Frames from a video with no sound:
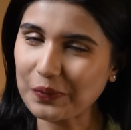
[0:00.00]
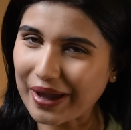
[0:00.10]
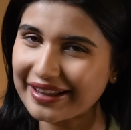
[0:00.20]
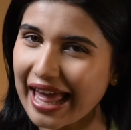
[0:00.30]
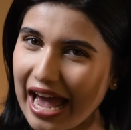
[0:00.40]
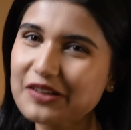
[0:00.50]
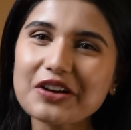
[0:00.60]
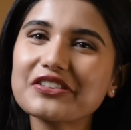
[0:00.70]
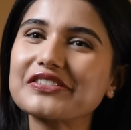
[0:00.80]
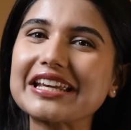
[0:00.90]
Well,
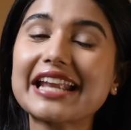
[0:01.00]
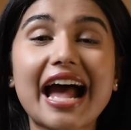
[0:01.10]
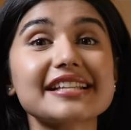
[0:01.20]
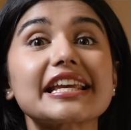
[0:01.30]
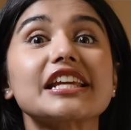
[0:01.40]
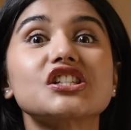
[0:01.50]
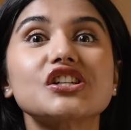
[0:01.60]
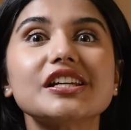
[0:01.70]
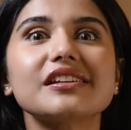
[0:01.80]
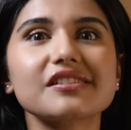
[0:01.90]
Android 15 has a
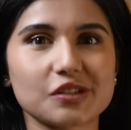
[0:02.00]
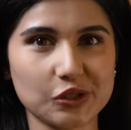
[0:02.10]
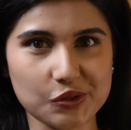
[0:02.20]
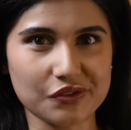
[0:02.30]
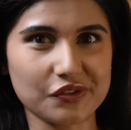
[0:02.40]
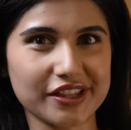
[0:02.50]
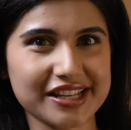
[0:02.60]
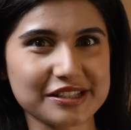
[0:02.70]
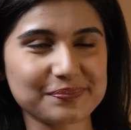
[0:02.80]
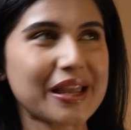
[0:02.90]
genius solution for
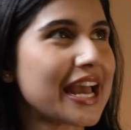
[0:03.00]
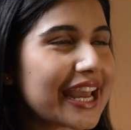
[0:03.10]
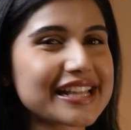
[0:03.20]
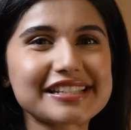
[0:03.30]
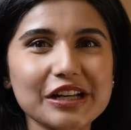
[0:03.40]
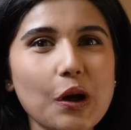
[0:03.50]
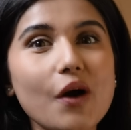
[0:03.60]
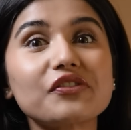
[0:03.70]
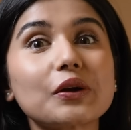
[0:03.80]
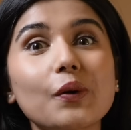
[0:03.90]
this. Instead
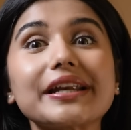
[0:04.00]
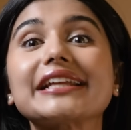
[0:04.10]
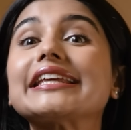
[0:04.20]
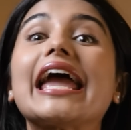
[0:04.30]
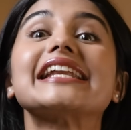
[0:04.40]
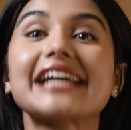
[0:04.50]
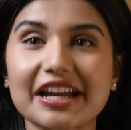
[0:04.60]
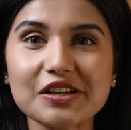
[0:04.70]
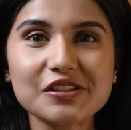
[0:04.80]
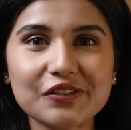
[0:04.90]
of recording the
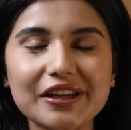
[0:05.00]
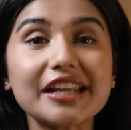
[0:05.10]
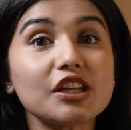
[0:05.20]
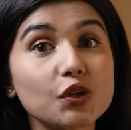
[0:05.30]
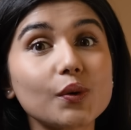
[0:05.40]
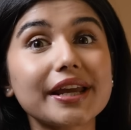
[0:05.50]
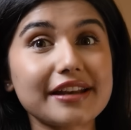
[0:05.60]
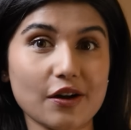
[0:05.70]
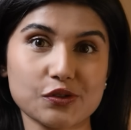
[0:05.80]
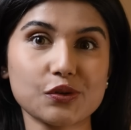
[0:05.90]
entire screen, you can
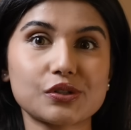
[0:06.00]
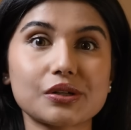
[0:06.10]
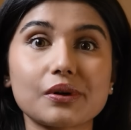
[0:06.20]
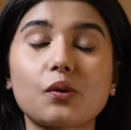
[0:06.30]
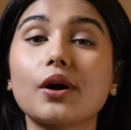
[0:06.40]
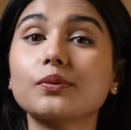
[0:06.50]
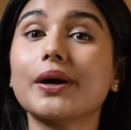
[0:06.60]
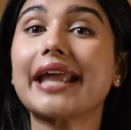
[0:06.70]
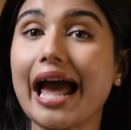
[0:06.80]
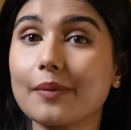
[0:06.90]
now choose to record
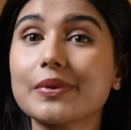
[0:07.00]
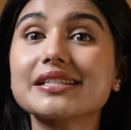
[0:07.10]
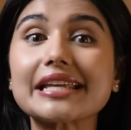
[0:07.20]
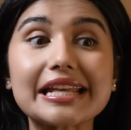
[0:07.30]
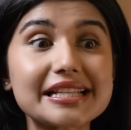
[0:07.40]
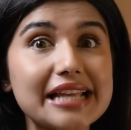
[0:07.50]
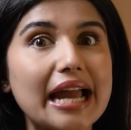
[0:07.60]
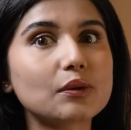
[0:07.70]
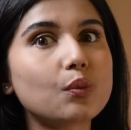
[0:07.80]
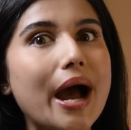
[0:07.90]
what happens
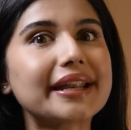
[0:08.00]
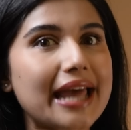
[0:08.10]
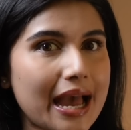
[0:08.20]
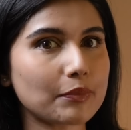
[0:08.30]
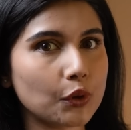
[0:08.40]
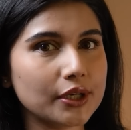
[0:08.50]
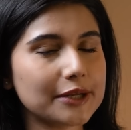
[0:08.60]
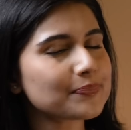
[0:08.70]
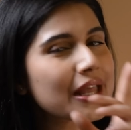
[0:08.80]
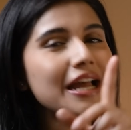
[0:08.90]
inside one app only.